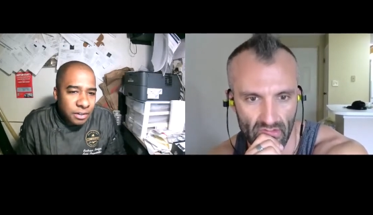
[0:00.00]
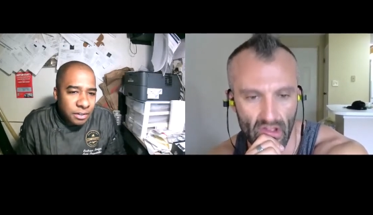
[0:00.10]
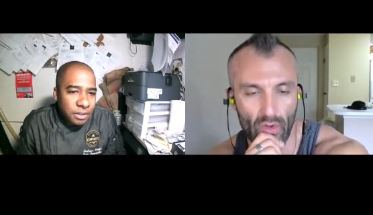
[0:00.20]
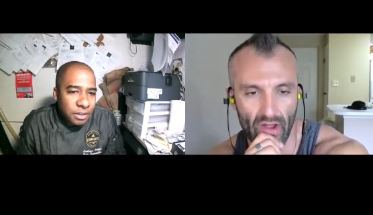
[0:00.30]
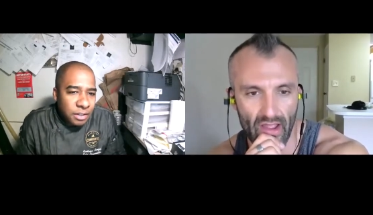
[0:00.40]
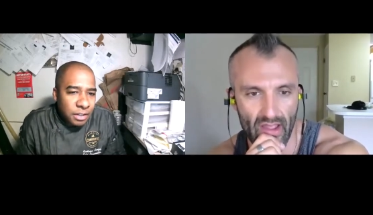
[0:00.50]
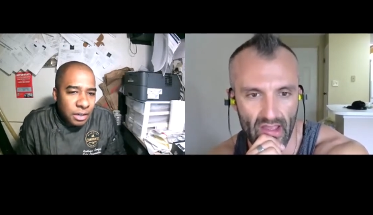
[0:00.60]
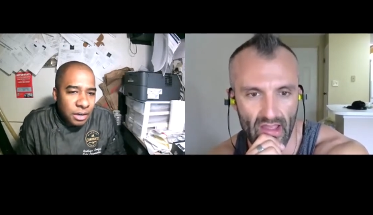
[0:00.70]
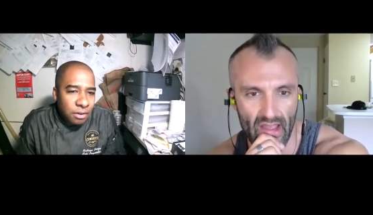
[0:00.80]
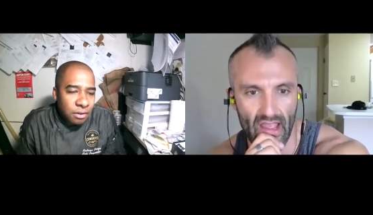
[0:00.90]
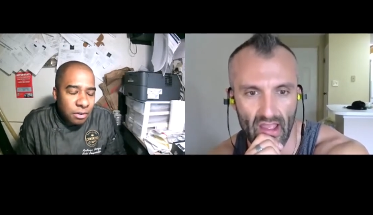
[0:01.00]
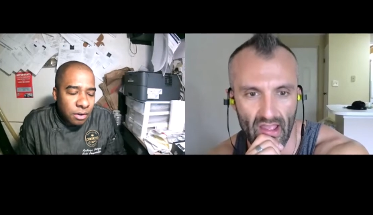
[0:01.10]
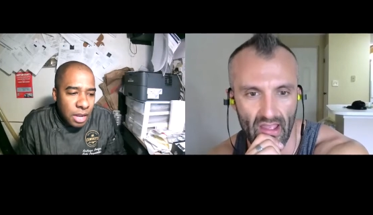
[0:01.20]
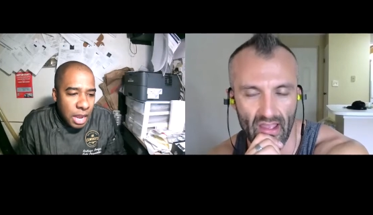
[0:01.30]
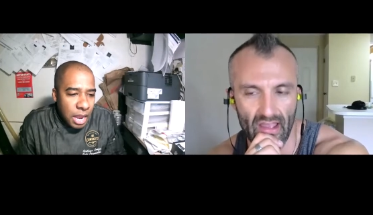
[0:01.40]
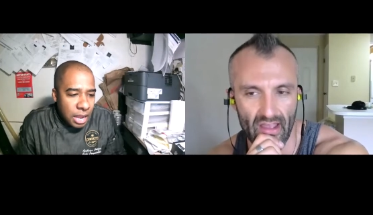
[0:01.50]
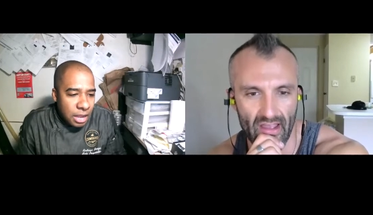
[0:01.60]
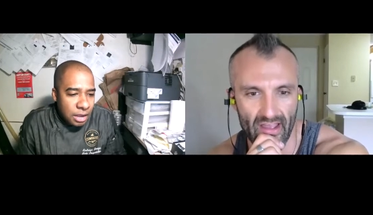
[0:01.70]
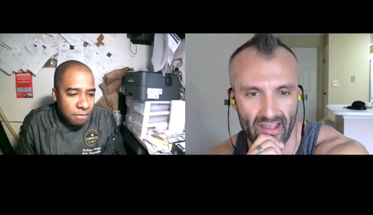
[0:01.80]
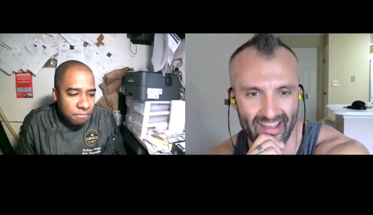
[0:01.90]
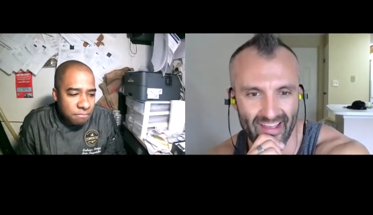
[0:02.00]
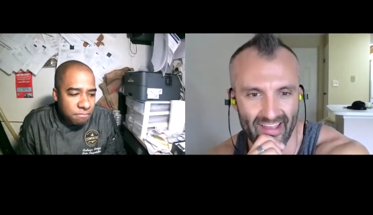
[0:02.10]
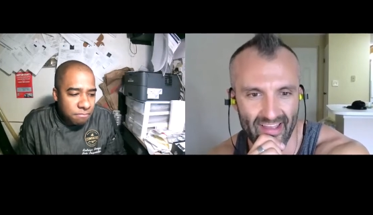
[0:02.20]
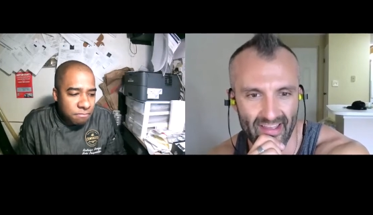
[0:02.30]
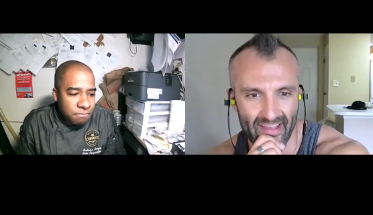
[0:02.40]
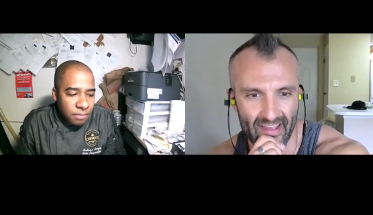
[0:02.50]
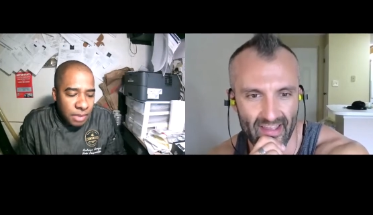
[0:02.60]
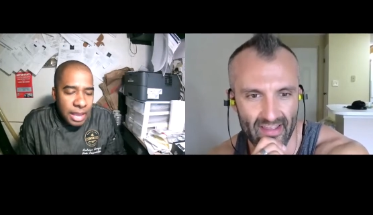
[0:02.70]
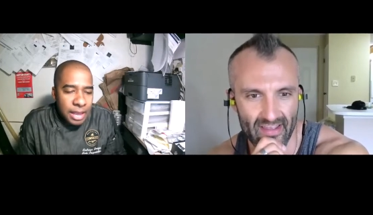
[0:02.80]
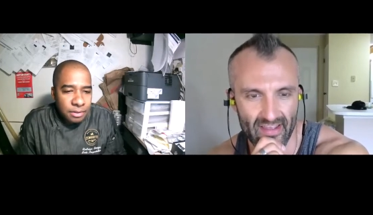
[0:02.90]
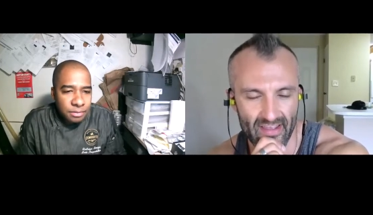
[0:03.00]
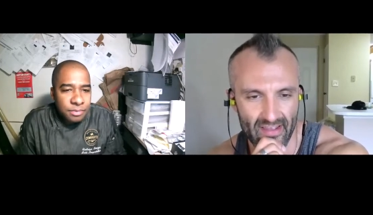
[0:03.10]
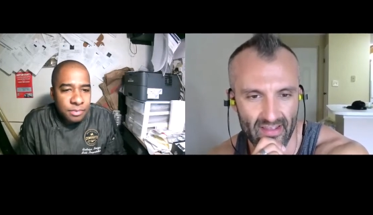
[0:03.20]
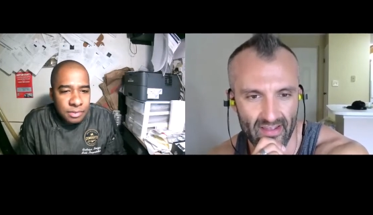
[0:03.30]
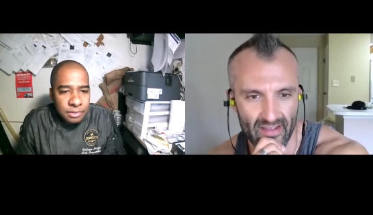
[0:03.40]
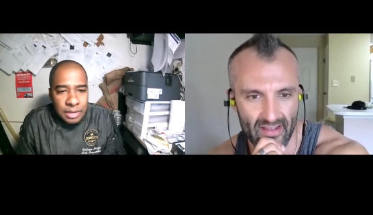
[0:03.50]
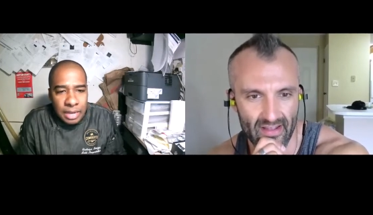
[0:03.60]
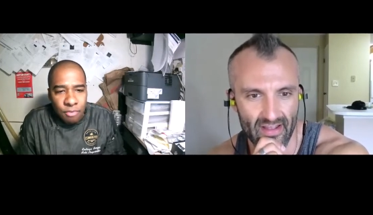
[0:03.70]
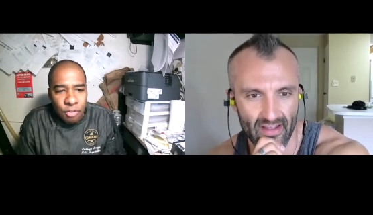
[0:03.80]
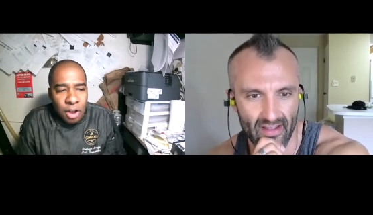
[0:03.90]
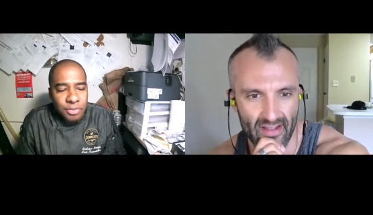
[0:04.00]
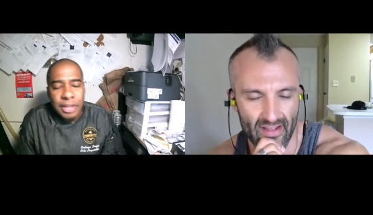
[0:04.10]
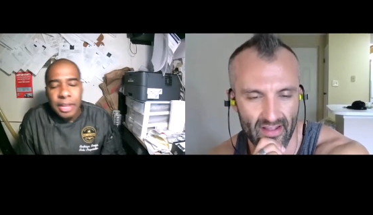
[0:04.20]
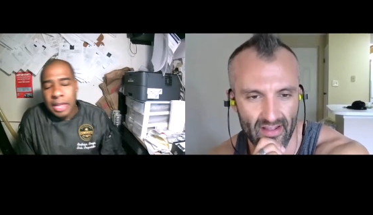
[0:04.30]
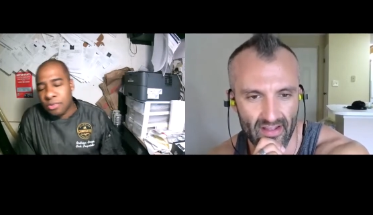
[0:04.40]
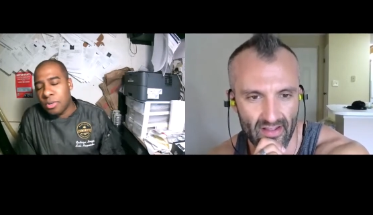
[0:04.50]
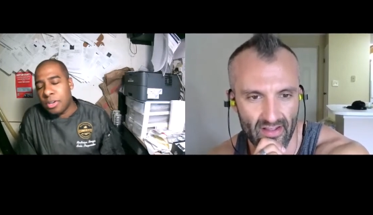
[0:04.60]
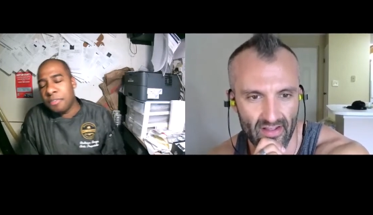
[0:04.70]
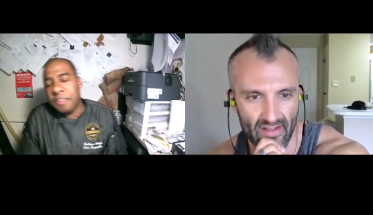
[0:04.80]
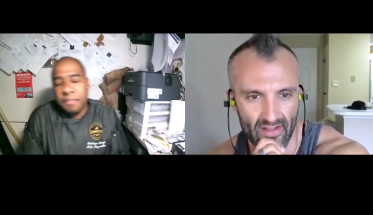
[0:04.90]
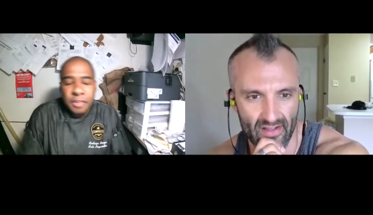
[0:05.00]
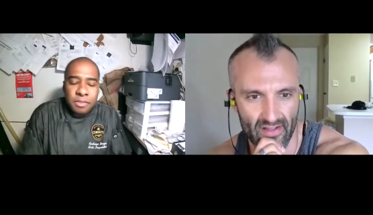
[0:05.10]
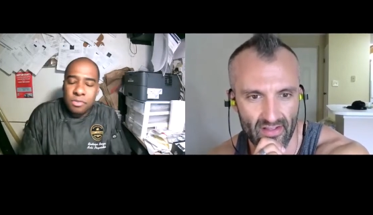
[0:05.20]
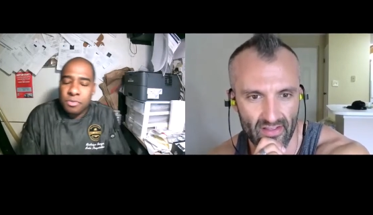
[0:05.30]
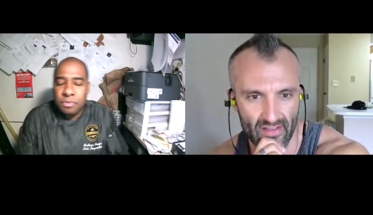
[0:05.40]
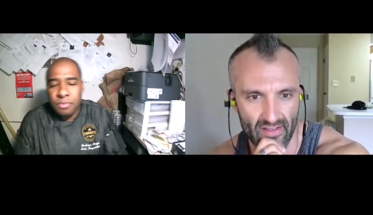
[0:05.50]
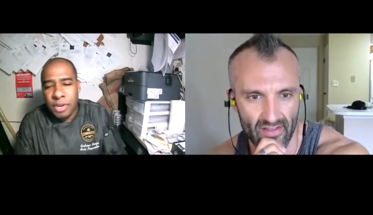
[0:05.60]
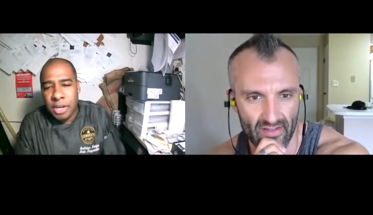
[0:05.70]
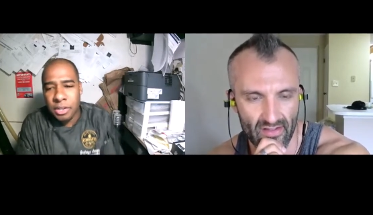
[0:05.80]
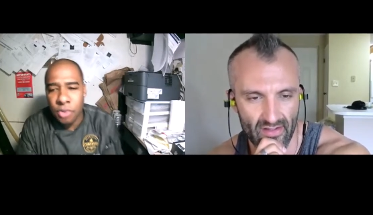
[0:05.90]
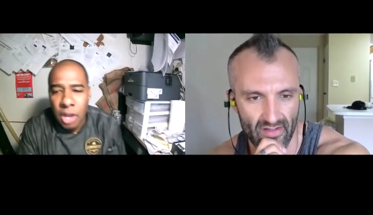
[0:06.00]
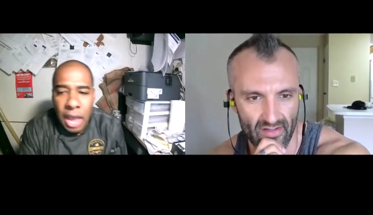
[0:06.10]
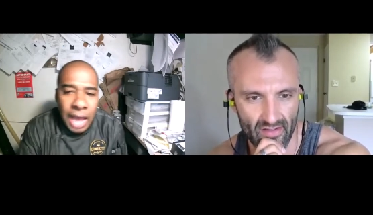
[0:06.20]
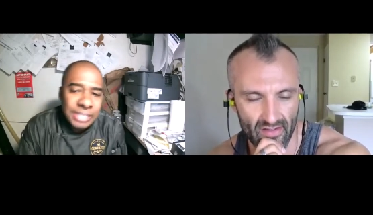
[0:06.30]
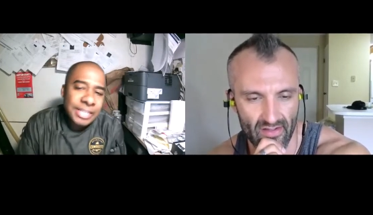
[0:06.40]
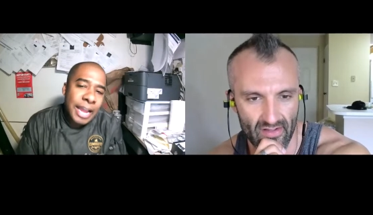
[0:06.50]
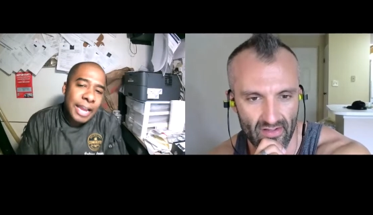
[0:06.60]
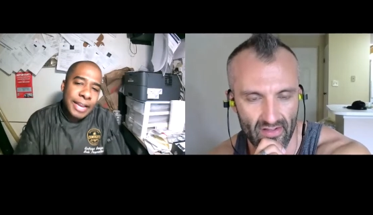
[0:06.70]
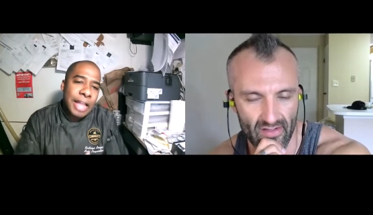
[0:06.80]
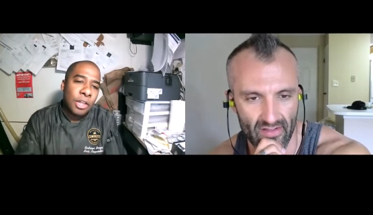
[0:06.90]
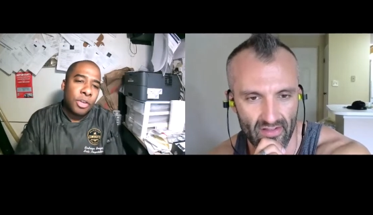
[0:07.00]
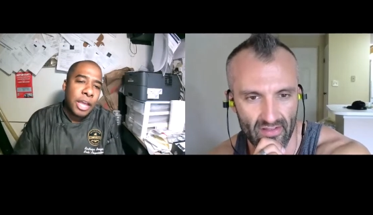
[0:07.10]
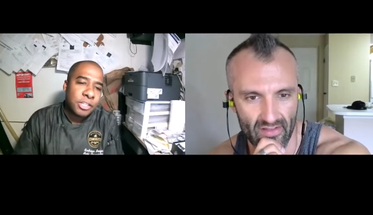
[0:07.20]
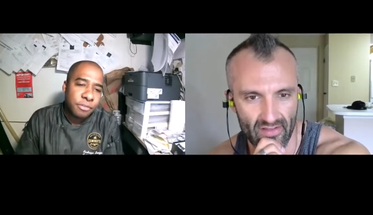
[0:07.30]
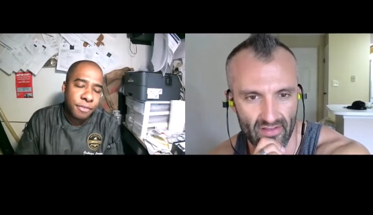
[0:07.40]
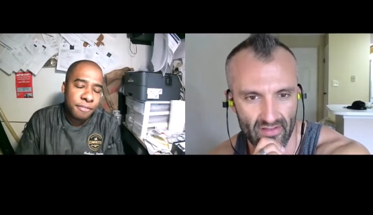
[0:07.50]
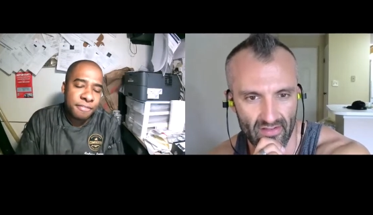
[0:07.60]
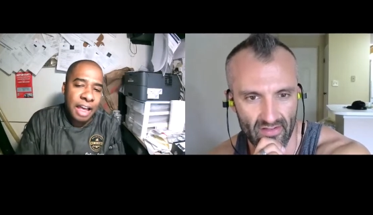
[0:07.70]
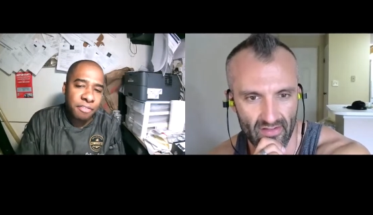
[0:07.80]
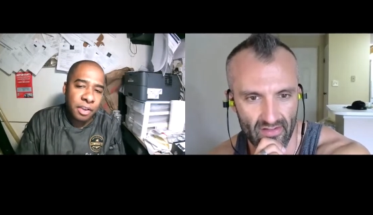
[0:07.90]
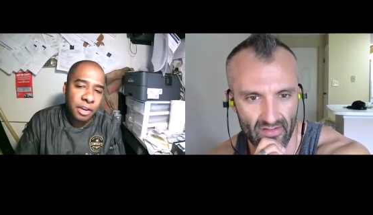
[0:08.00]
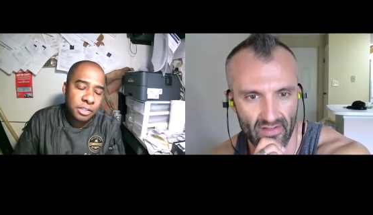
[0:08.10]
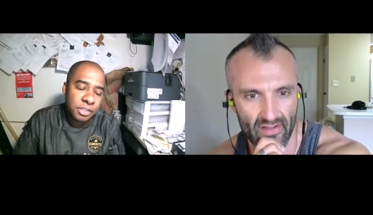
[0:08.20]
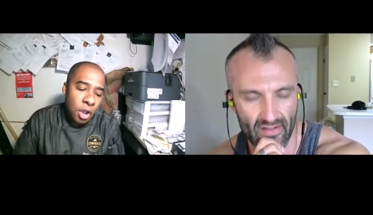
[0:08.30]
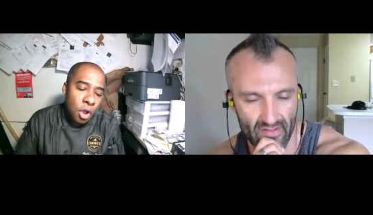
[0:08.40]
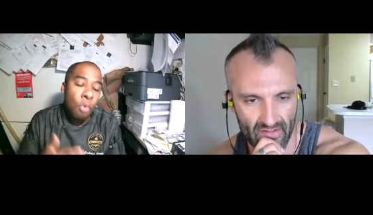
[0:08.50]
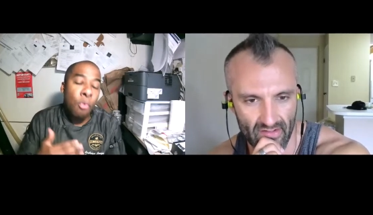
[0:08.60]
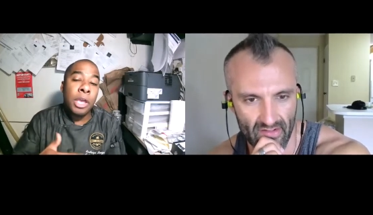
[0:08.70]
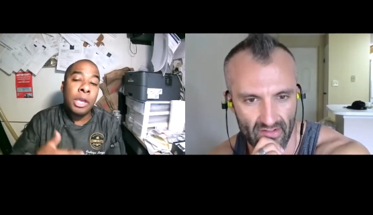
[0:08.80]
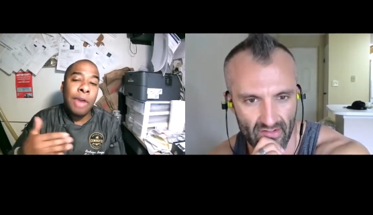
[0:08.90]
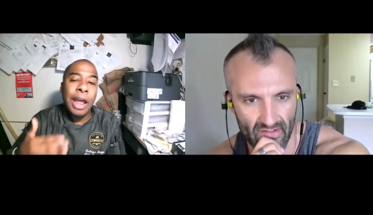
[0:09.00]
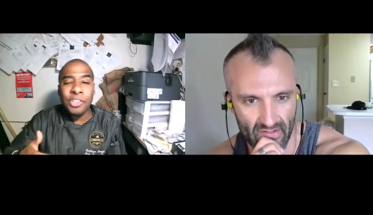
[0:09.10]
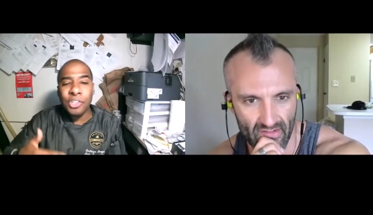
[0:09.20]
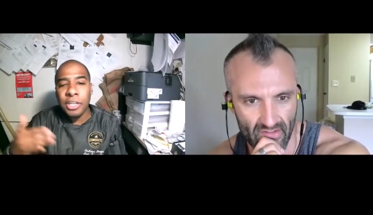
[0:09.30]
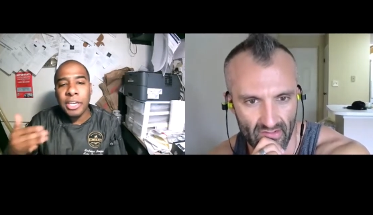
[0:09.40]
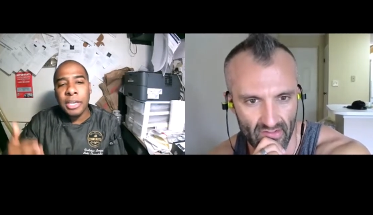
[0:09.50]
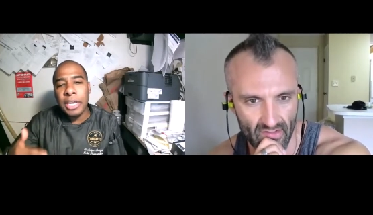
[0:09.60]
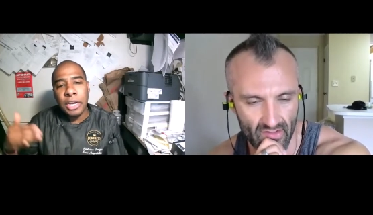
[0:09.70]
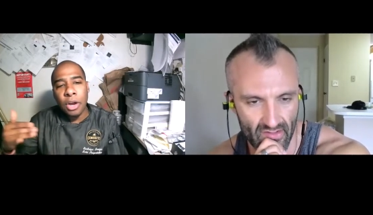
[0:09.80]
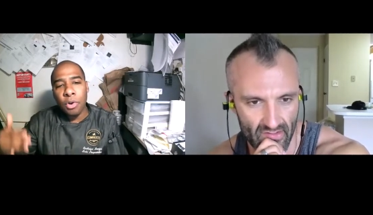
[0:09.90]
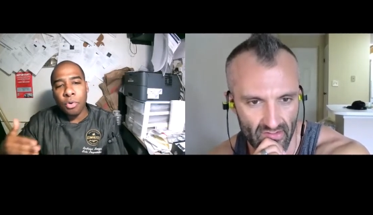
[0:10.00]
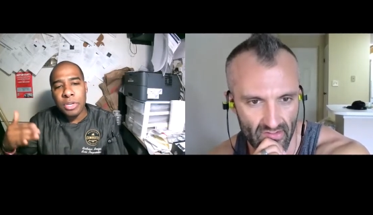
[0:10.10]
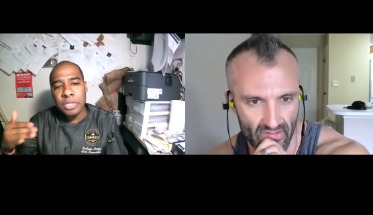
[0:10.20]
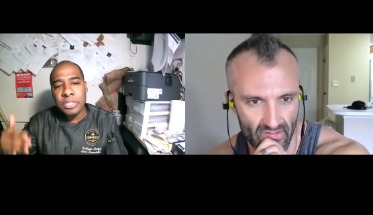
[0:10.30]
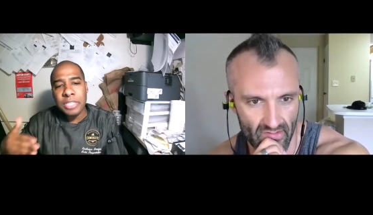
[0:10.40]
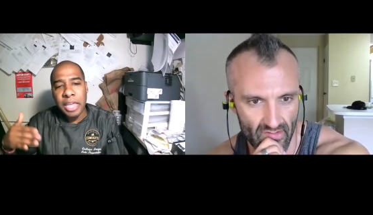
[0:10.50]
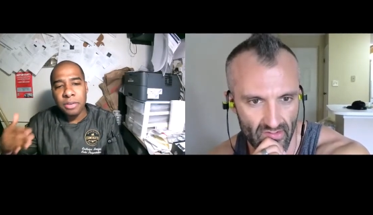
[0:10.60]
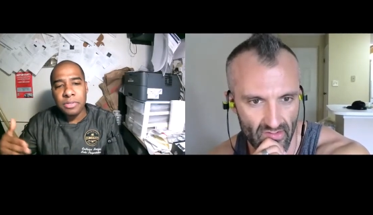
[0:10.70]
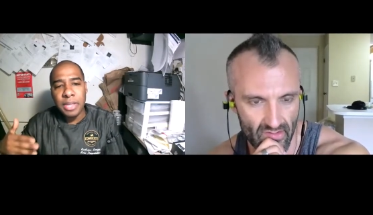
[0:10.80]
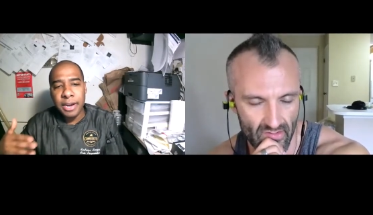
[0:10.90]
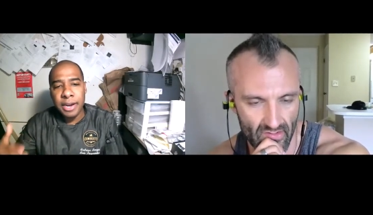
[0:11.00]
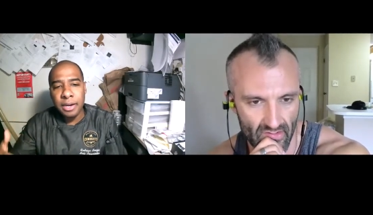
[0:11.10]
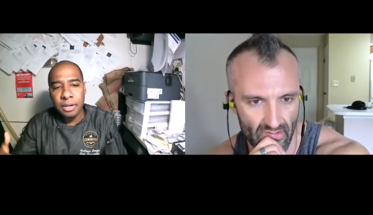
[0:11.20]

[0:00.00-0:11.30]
Speaker 1: Okay. You know? Yeah. Around, yeah, 250 to 300. I stayed in that location for 5 years. We gradually, you know, increased sales there.